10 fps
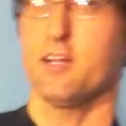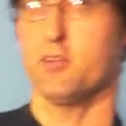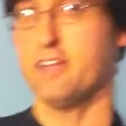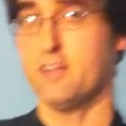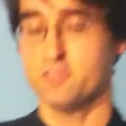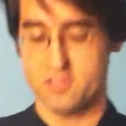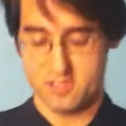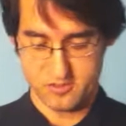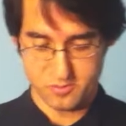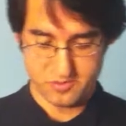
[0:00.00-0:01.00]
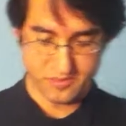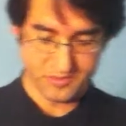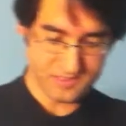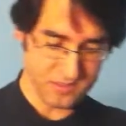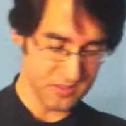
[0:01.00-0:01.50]
tailor sounds to the
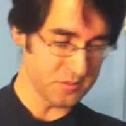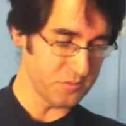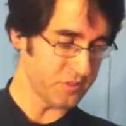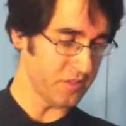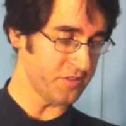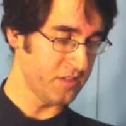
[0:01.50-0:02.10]
specific guitars themselves.